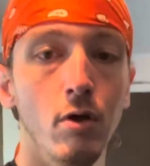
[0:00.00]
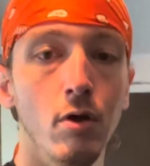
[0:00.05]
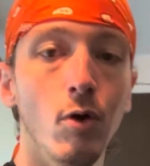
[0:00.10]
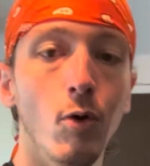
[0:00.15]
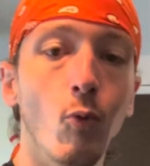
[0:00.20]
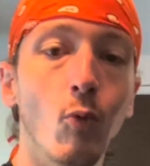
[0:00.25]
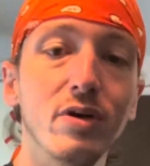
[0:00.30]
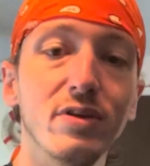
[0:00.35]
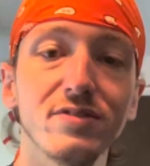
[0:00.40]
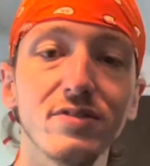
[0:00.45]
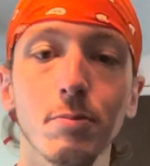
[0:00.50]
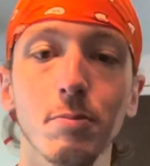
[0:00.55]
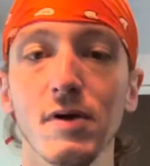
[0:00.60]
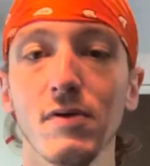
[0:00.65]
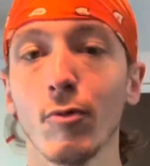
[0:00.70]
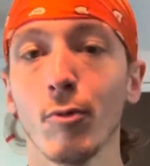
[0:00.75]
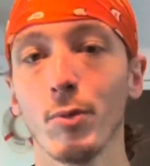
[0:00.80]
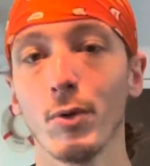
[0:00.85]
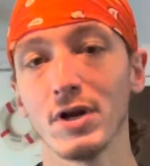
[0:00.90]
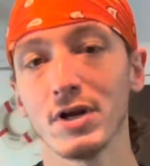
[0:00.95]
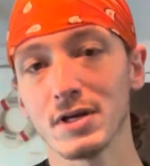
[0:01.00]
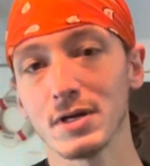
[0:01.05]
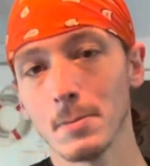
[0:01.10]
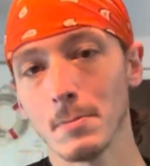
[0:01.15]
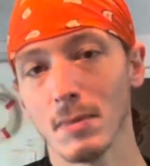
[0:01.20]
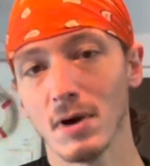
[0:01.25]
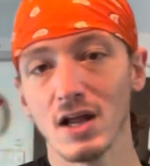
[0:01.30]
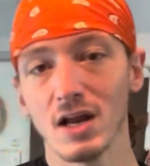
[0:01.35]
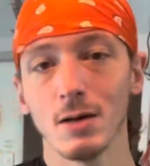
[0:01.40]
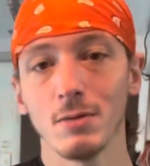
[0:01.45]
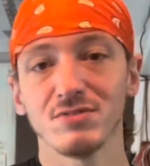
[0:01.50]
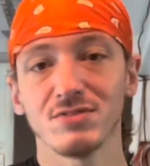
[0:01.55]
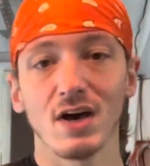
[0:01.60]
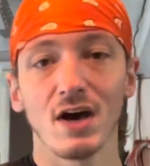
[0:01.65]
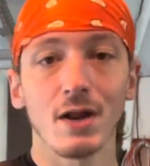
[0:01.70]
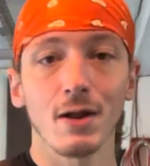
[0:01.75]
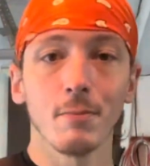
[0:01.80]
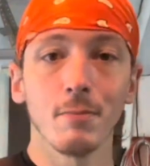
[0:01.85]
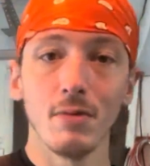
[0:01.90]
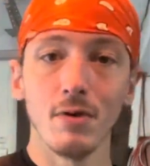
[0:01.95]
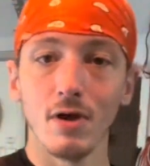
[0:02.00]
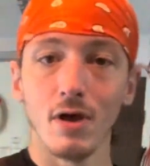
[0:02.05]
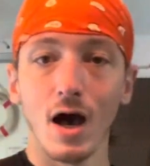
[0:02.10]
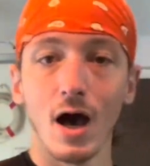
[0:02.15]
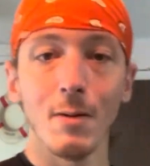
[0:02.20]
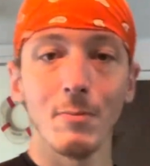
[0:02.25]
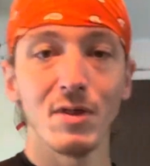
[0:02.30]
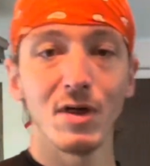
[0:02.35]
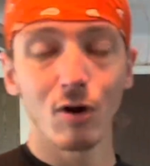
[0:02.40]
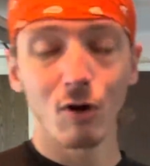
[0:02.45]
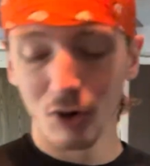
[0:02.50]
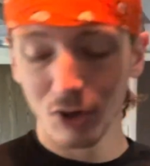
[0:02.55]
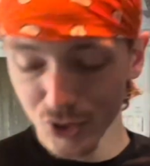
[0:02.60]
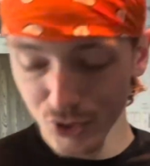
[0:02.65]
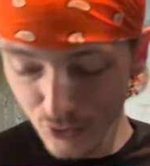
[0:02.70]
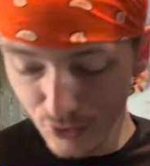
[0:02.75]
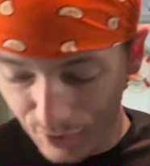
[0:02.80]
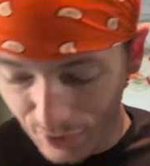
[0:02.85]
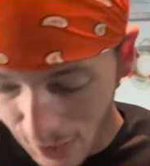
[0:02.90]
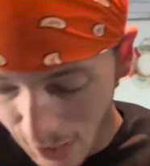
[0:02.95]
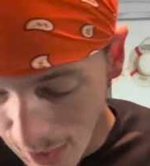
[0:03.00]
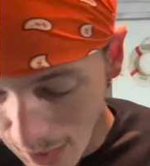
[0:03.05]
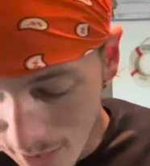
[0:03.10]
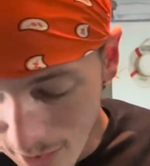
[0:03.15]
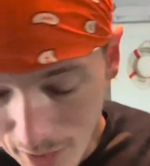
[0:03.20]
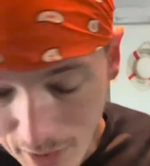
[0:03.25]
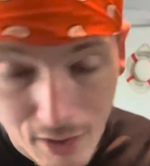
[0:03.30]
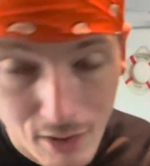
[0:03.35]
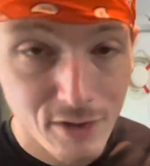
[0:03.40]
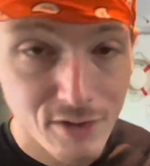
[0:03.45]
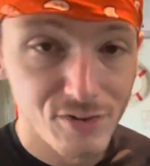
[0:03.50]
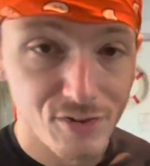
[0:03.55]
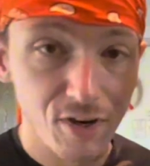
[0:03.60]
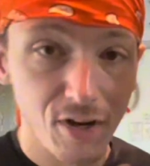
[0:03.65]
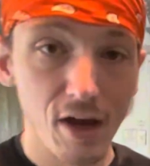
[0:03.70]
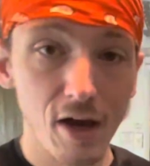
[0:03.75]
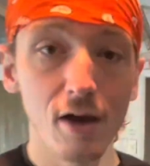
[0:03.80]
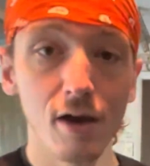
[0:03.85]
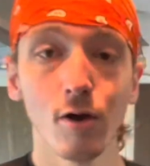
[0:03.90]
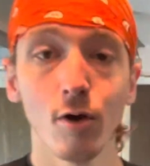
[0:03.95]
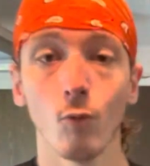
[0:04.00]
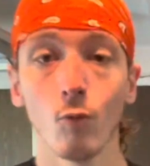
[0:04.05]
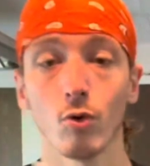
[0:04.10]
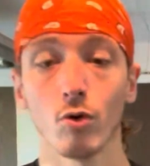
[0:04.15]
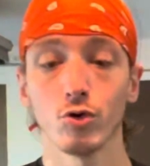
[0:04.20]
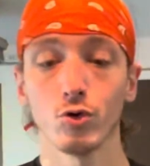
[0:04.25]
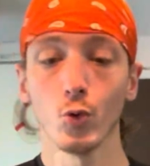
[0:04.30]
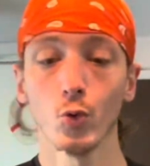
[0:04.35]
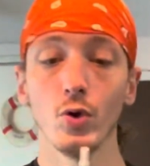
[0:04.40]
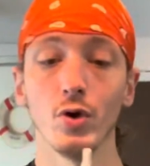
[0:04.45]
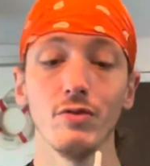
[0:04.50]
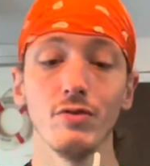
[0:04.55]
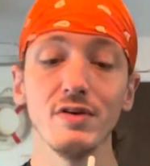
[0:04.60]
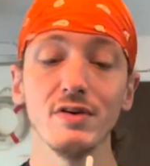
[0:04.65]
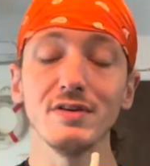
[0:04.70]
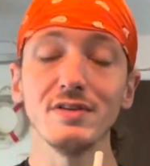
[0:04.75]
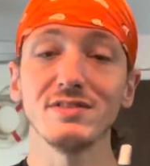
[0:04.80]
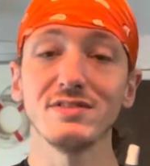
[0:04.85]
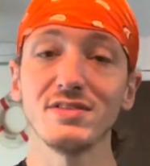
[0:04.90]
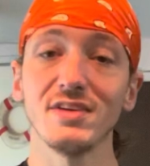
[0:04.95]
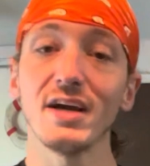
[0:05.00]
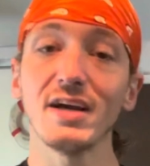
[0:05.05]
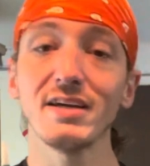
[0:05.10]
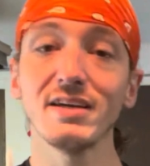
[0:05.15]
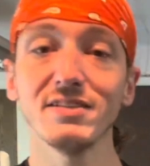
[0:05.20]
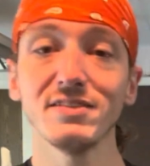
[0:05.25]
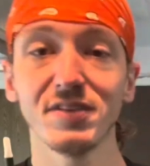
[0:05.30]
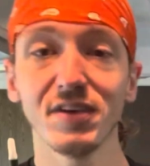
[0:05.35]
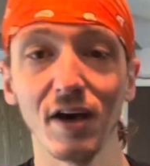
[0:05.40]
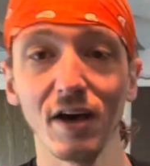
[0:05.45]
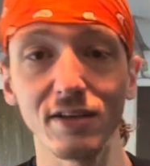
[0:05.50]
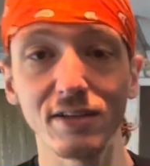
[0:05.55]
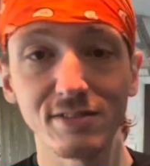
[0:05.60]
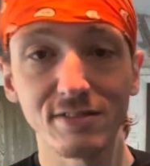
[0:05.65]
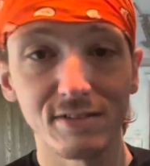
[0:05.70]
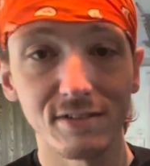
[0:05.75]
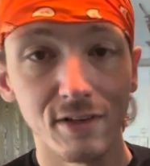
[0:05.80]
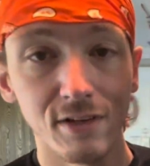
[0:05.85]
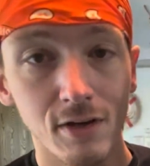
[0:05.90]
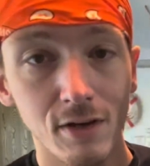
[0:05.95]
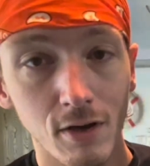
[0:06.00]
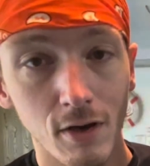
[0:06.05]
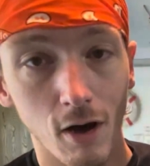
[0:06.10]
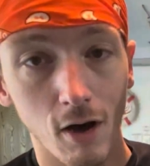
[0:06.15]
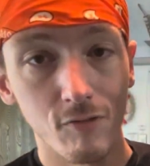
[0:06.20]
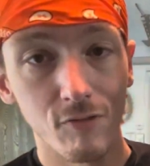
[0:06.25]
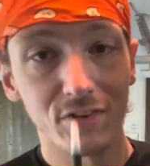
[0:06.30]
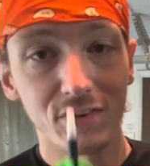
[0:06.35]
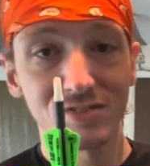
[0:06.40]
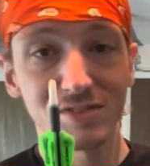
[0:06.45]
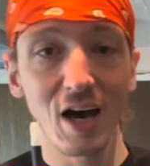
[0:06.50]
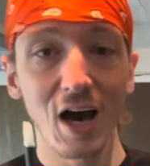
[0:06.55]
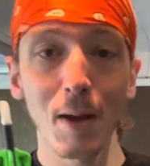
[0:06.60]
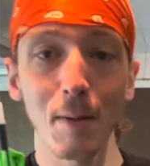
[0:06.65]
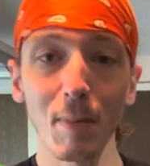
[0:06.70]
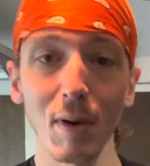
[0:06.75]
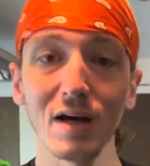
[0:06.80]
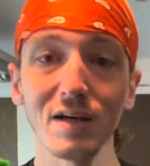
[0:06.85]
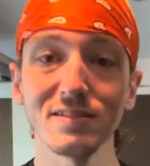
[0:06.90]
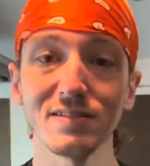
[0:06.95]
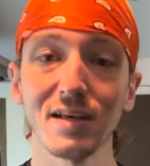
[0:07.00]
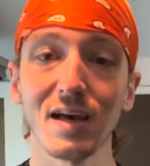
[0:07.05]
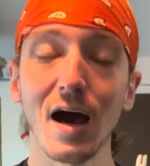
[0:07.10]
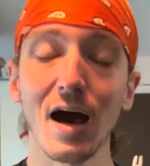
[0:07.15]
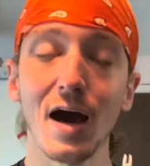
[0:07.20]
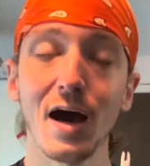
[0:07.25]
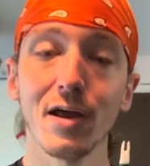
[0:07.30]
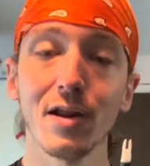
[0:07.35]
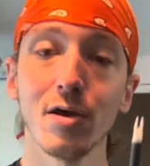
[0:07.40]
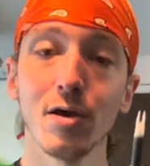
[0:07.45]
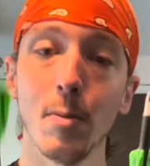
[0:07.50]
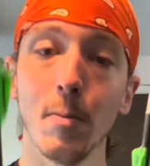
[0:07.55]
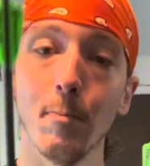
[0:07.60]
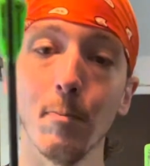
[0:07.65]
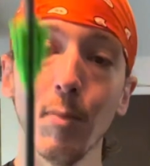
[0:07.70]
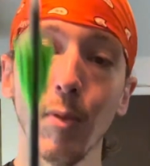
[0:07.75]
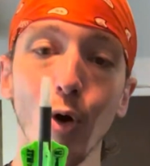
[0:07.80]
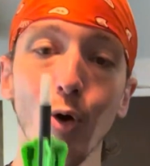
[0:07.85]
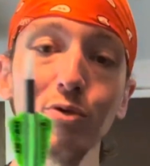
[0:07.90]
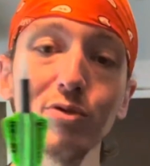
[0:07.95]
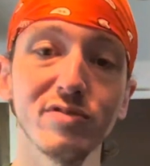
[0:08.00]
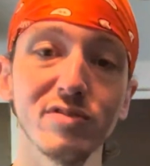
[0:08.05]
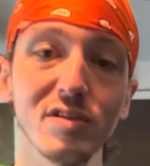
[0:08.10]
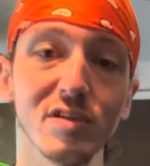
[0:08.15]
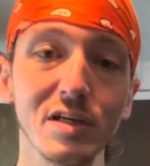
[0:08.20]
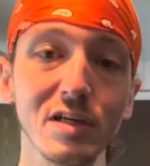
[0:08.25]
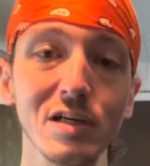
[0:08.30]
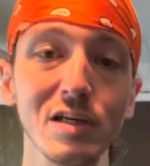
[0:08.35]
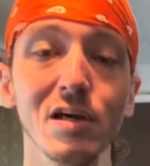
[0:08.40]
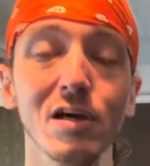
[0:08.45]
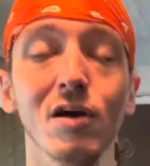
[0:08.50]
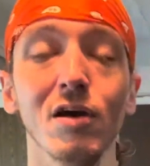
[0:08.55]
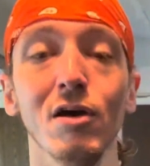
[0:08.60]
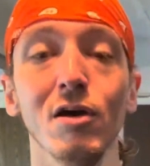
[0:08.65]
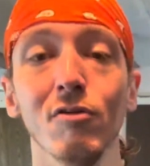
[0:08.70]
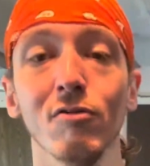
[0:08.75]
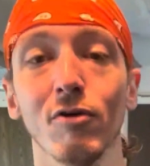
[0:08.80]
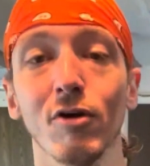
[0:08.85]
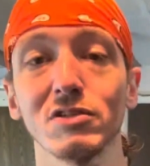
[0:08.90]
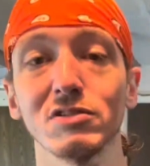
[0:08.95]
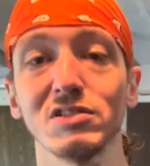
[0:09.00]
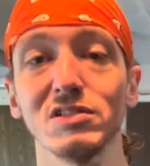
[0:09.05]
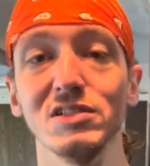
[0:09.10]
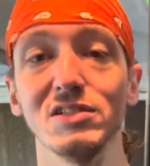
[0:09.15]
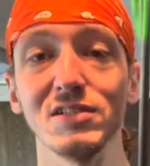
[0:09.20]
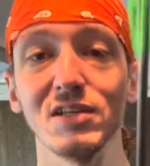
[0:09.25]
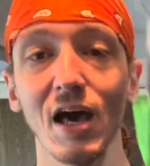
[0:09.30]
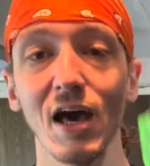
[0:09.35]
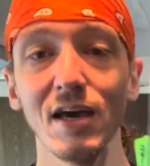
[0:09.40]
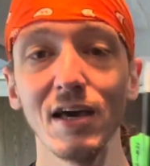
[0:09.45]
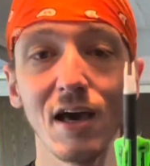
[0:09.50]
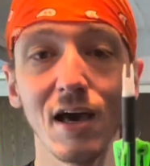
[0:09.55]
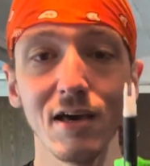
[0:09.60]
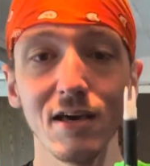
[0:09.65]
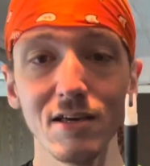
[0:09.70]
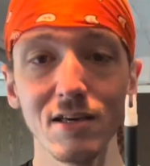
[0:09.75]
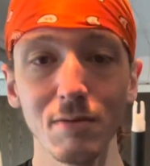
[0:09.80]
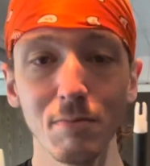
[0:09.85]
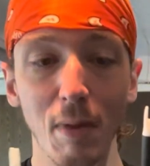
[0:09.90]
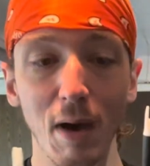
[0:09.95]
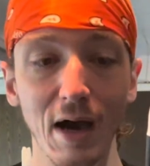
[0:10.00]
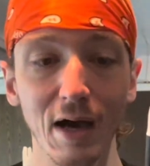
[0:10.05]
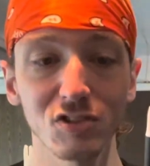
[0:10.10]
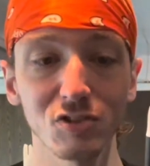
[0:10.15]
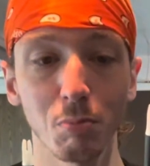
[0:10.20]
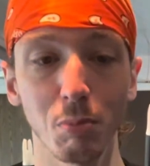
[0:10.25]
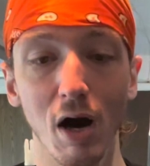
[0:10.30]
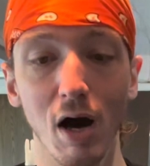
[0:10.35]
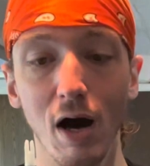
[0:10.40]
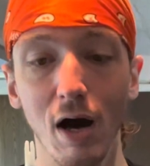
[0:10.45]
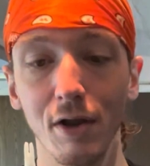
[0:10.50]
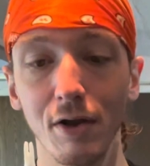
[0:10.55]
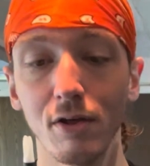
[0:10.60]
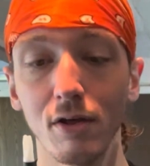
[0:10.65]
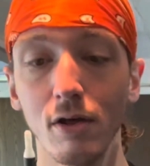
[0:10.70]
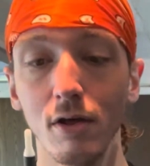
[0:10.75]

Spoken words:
What's up, everybody? My name's Adam. I'm that archery guy. Today, we're doing the second test of the side-by-side Mold Z versus AAE Max Bond.